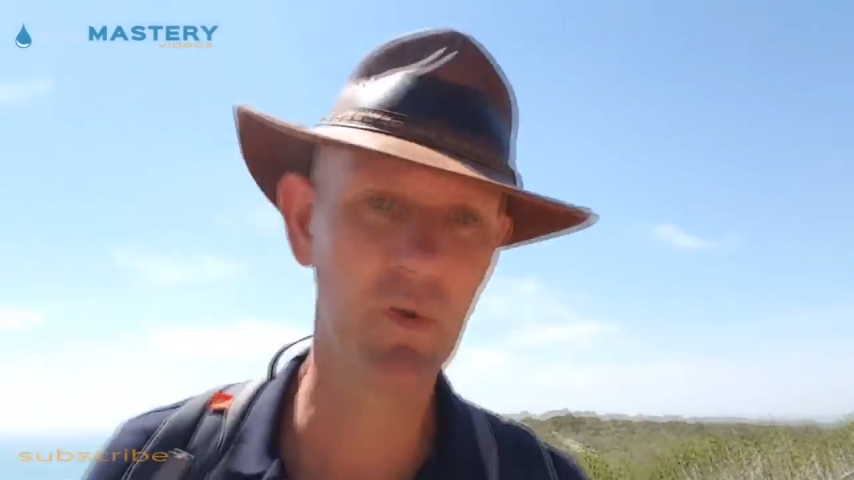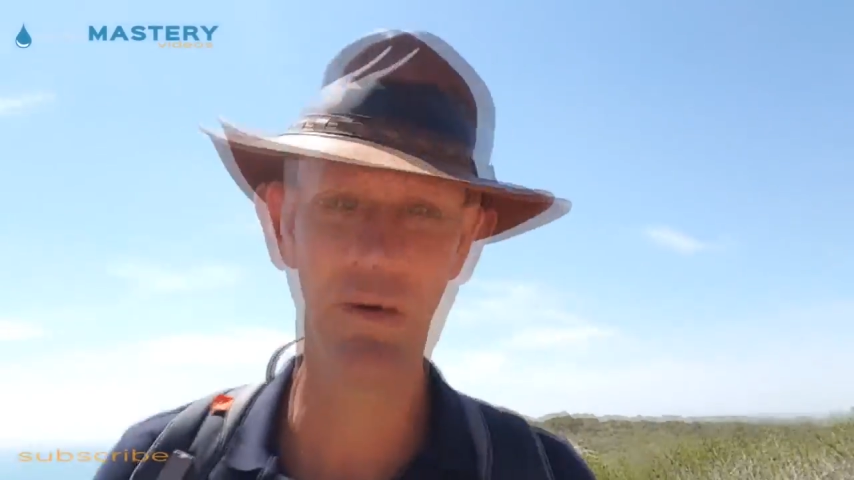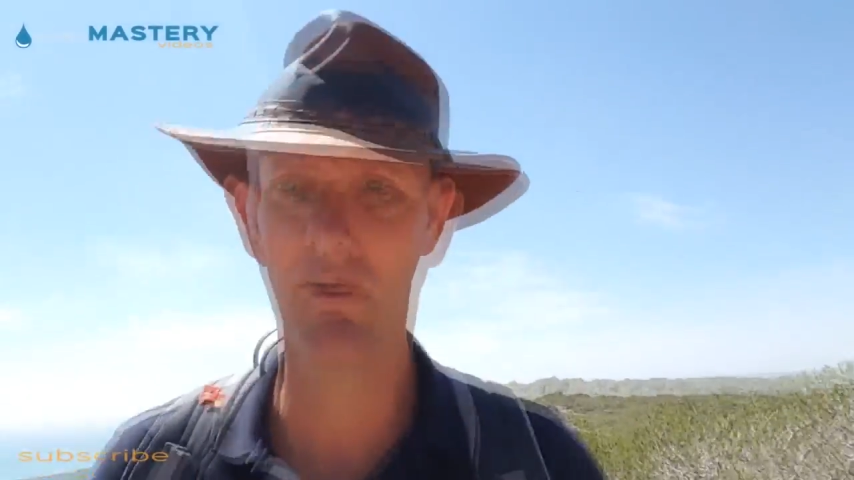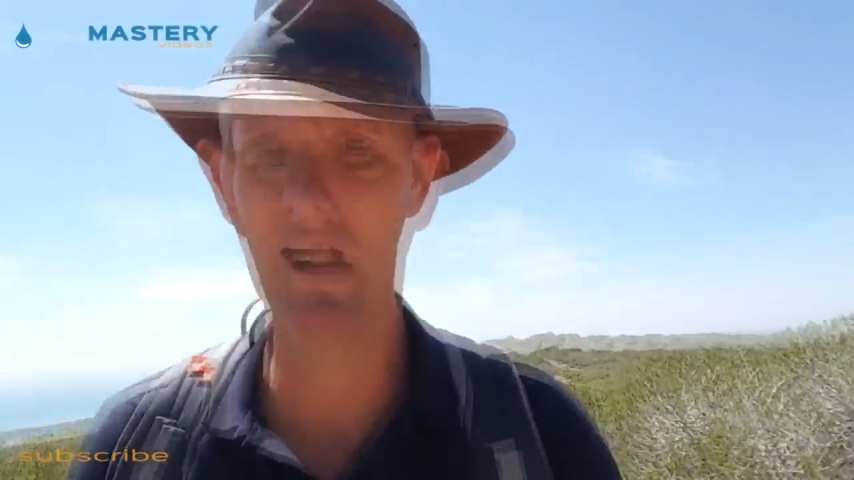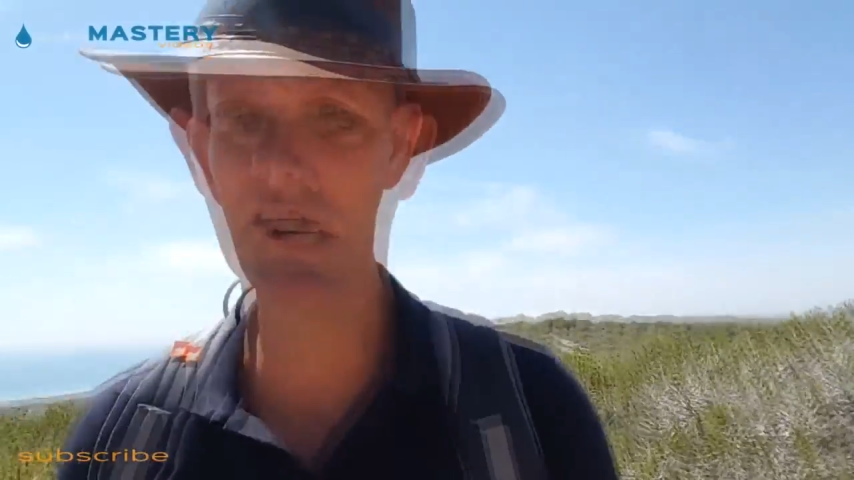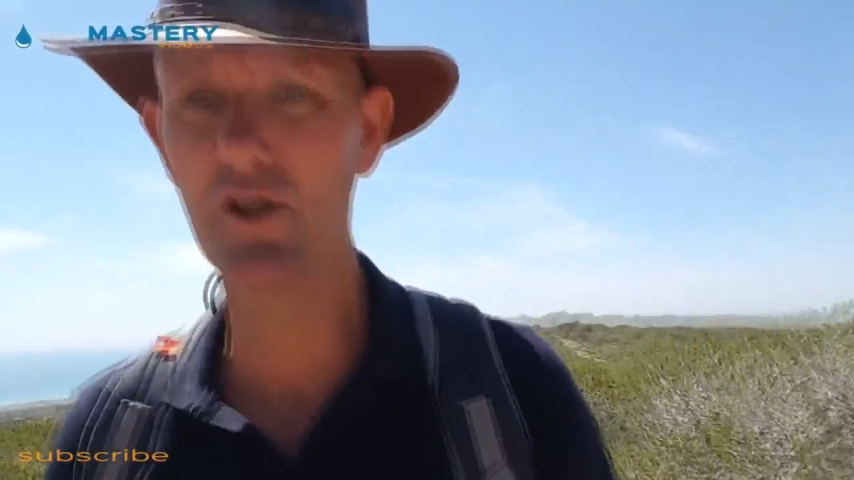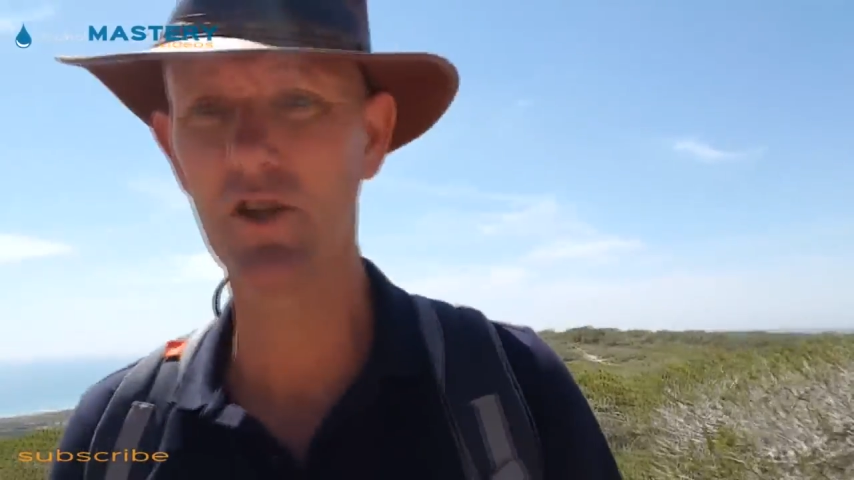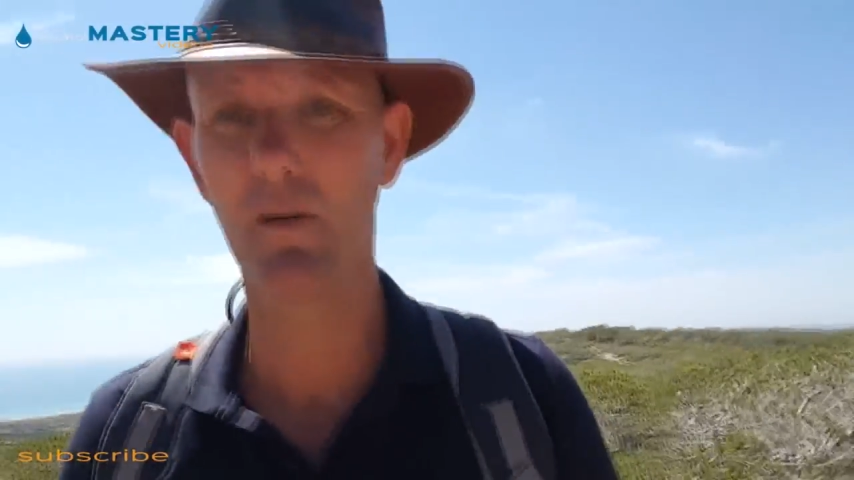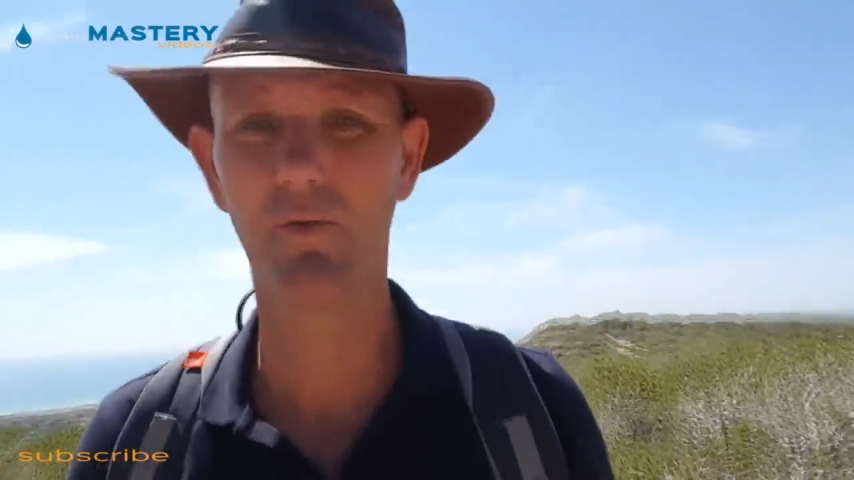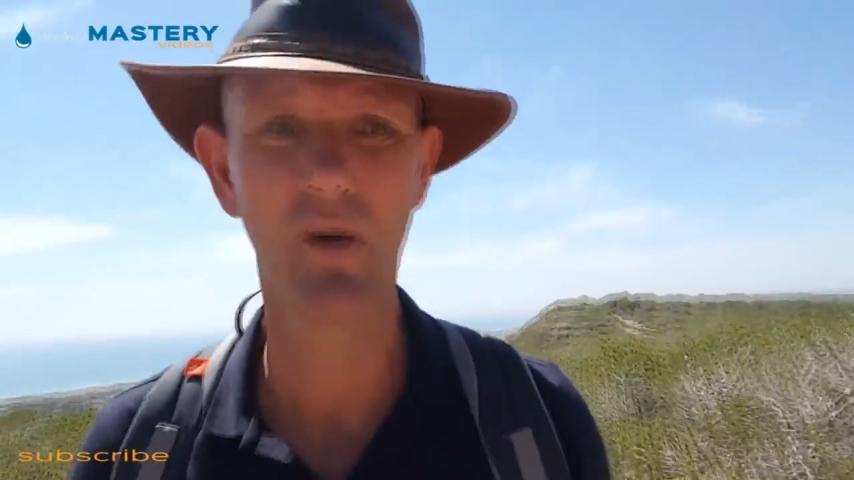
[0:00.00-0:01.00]
with your
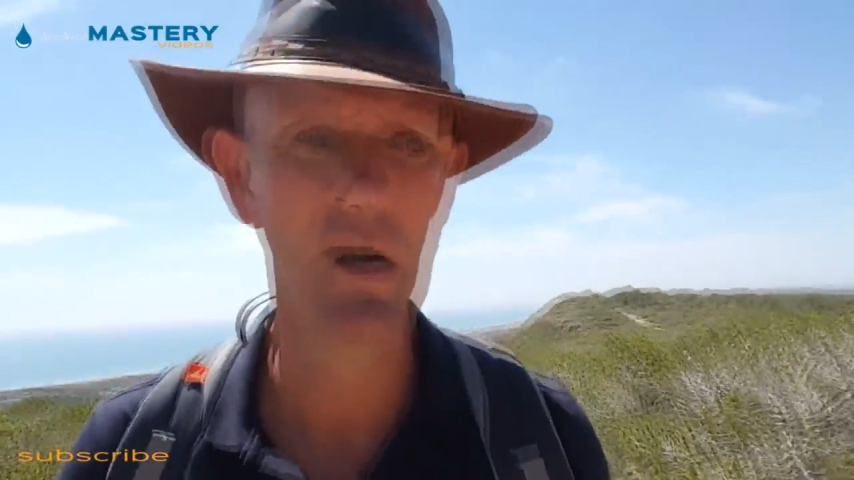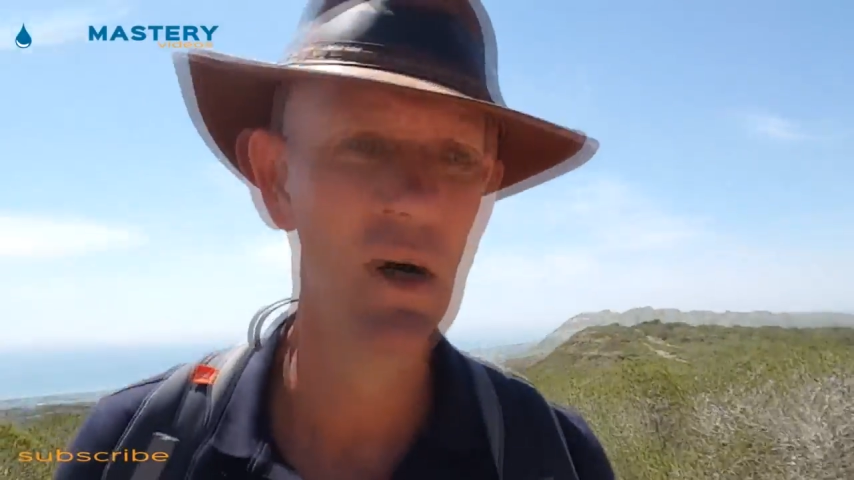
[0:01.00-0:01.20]
relationships,